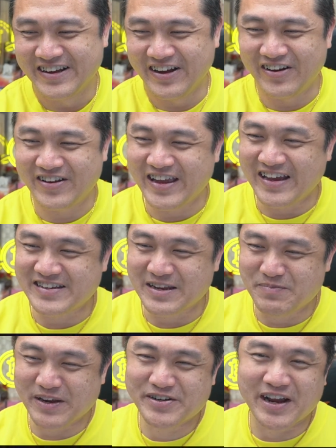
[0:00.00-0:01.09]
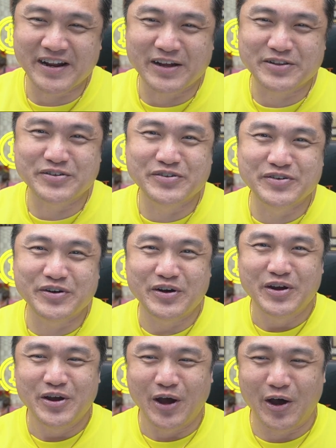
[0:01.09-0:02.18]
Oh yes, a big shout out
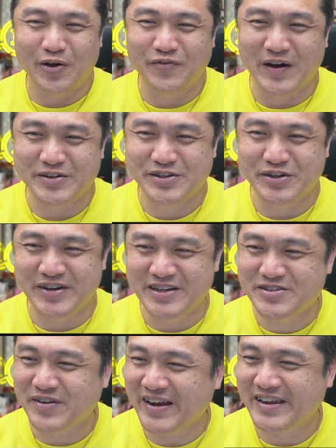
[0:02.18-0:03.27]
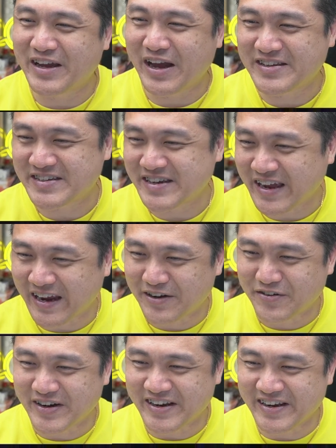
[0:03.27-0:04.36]
to all of our students right here. I see
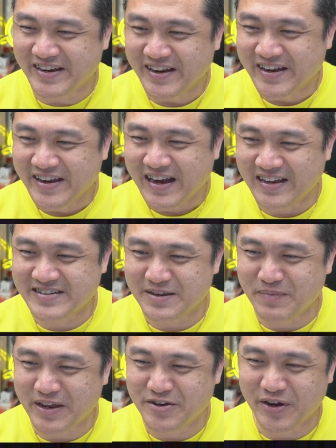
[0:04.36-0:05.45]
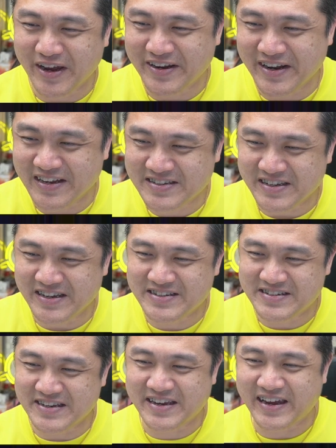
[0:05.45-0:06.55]
Henry, I see Mei Yuan, I see
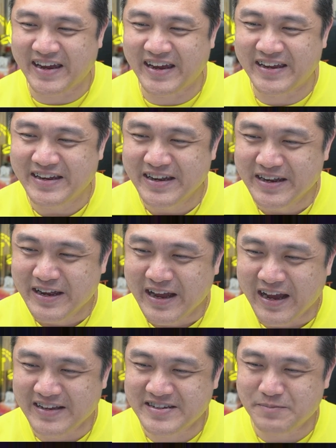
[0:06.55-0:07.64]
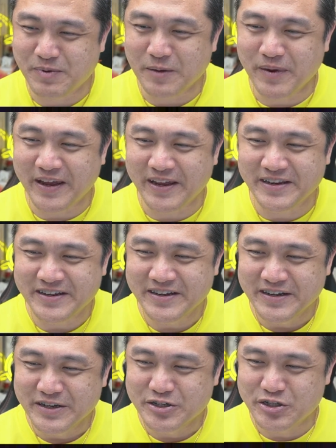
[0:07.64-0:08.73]
CK, I see Ping Ping.
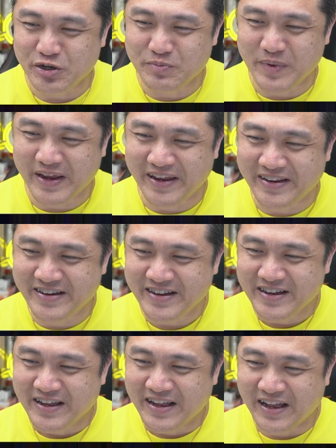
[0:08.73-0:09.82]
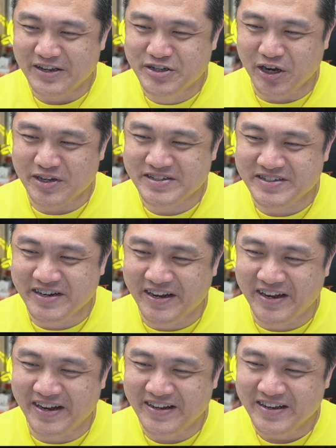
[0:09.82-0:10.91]
Chun Ming,
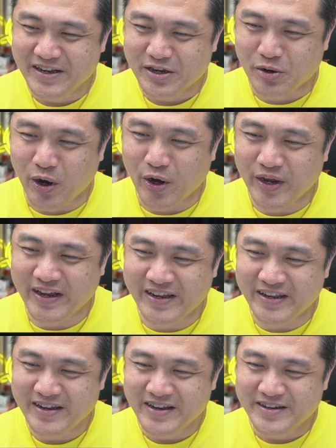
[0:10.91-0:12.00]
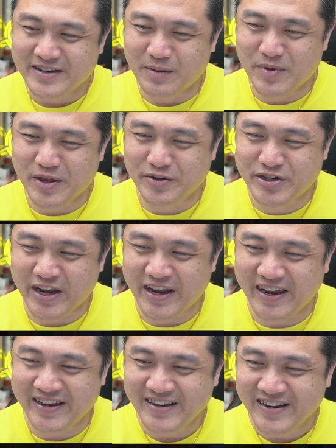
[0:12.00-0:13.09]
Josna, Koi,
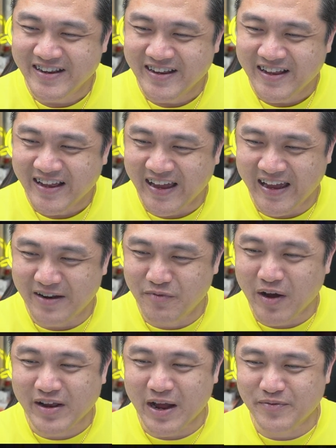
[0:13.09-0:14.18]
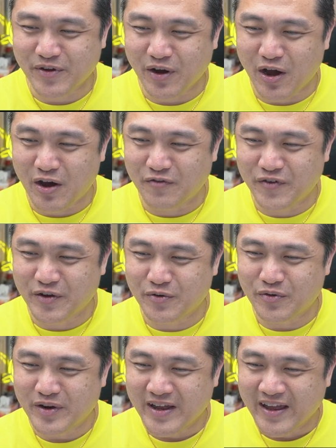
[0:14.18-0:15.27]
WJ, and welcome to all of
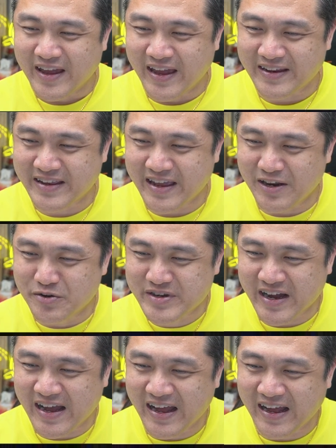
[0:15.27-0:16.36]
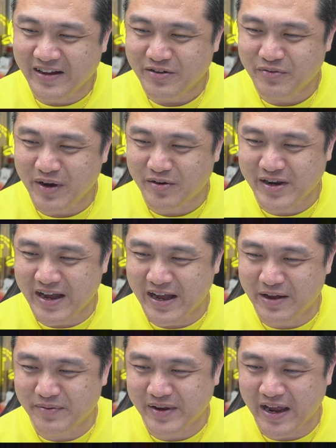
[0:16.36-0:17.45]
you. And Gianluca,
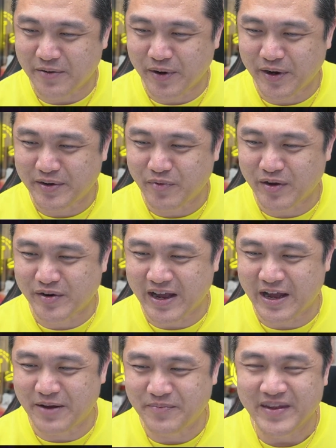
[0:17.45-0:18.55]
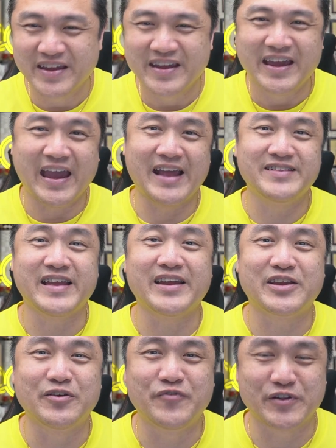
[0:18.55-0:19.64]
welcome. Karen, welcome. And
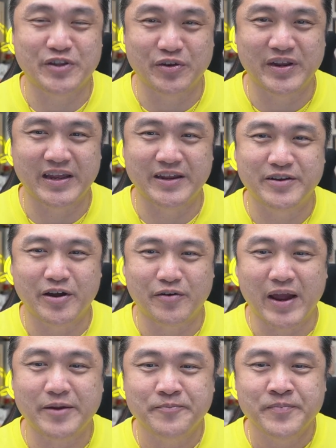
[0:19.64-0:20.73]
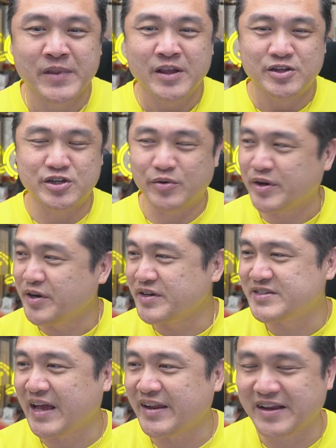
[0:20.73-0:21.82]
thank you for tuning in. All right. So we're going to
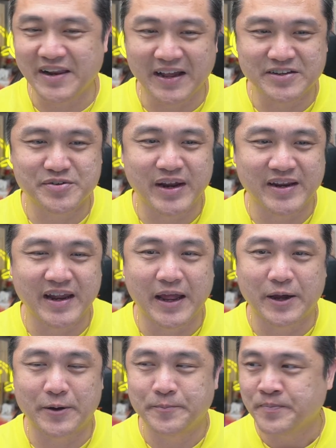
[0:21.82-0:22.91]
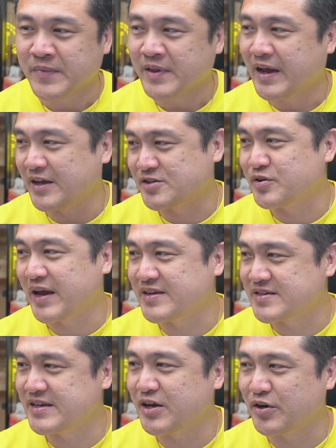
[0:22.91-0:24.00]
start the class right now. As you can
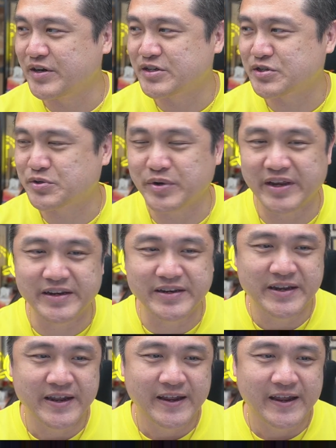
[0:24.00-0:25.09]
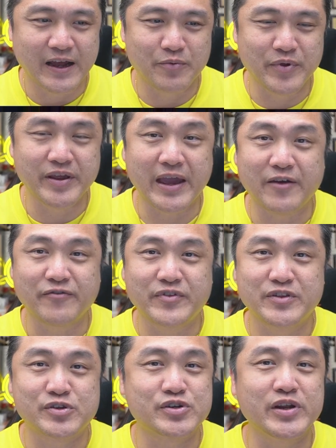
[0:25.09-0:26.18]
see on the screen, we have
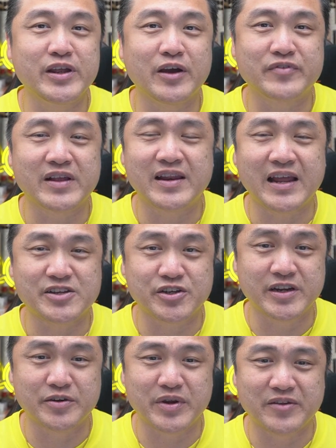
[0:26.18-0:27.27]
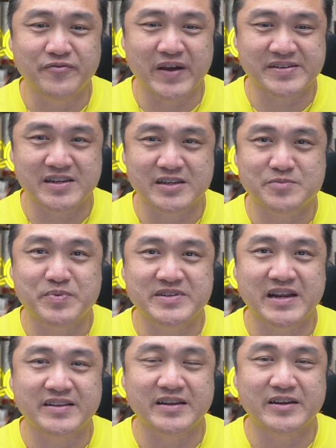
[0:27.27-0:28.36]
3 of the legendary investors
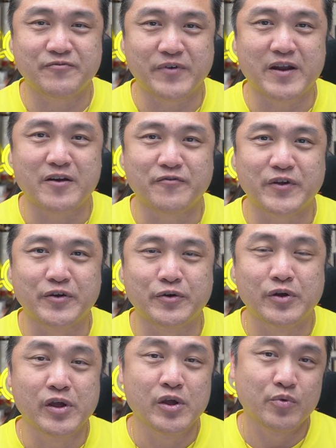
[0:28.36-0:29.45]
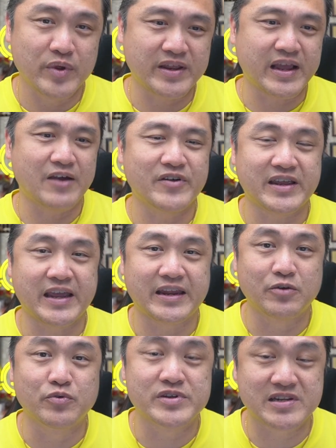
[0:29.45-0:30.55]
presented in front of you. We covered
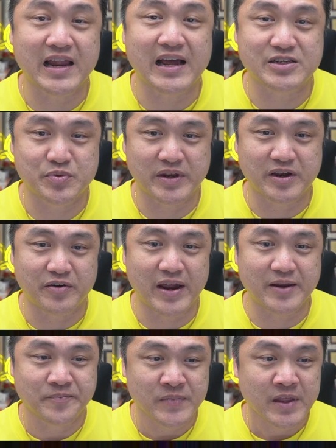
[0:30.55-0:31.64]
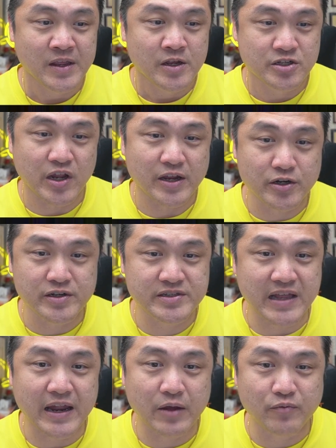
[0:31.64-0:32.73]
Katie Woods last week. All right. So I'm going to
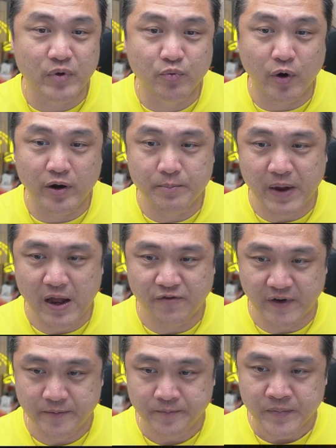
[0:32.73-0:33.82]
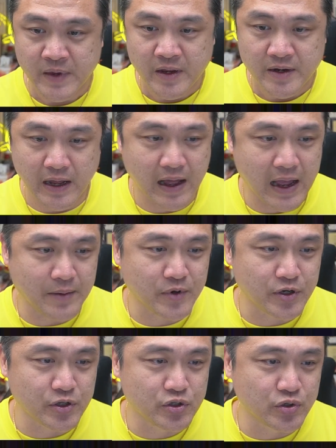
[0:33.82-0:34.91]
start off with Warren Buffett. Now, how I'm
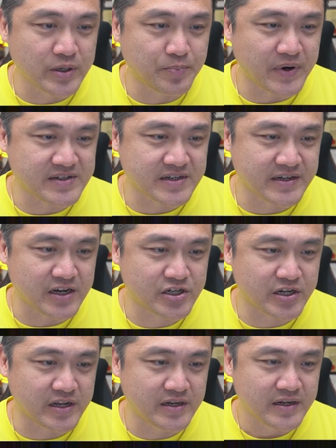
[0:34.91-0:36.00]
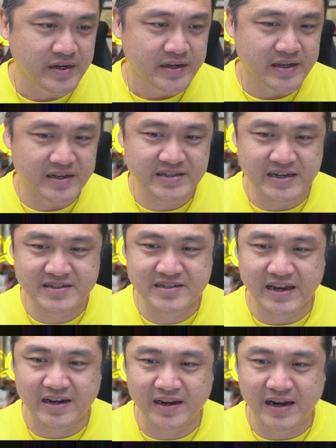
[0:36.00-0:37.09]
going to do the presentation is
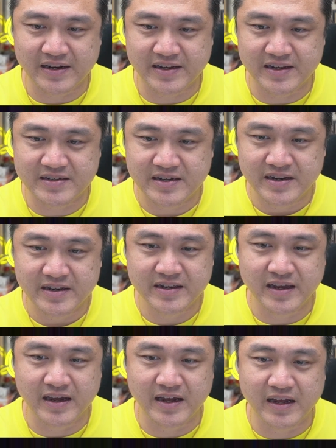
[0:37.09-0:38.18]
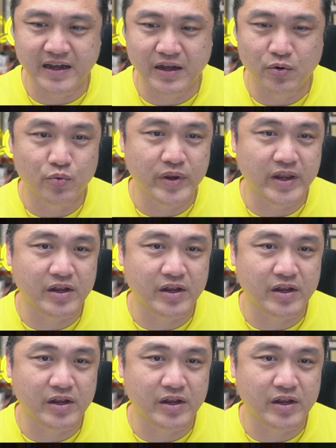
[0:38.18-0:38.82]
exactly like this. Here we